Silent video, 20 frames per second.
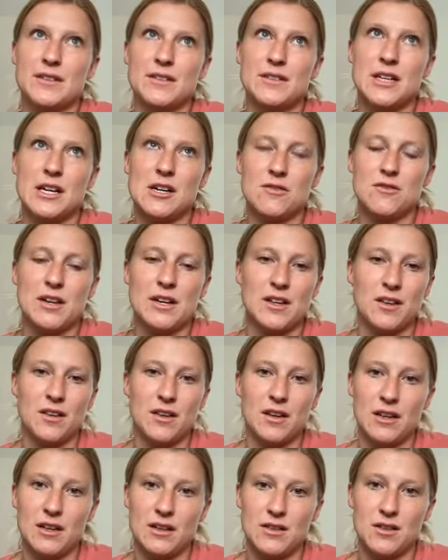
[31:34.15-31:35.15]

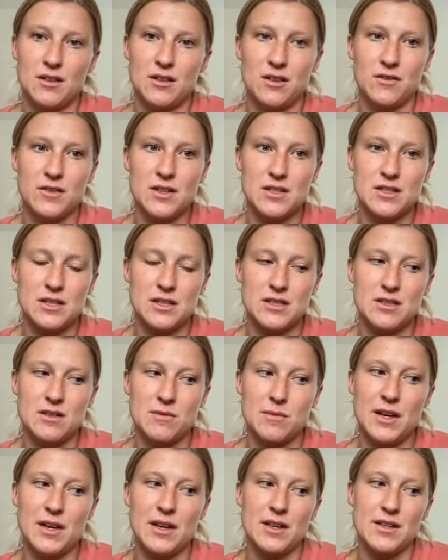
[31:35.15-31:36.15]
downregulating the nervous
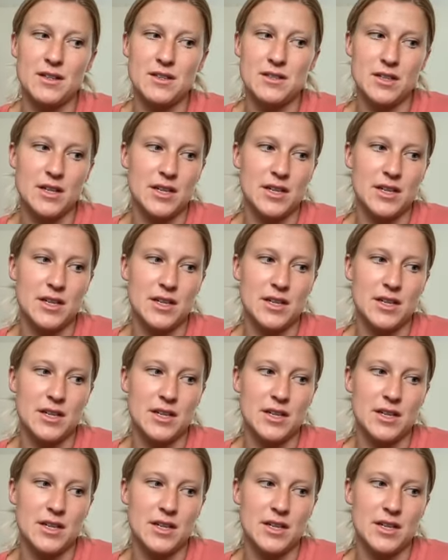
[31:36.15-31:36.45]
system is.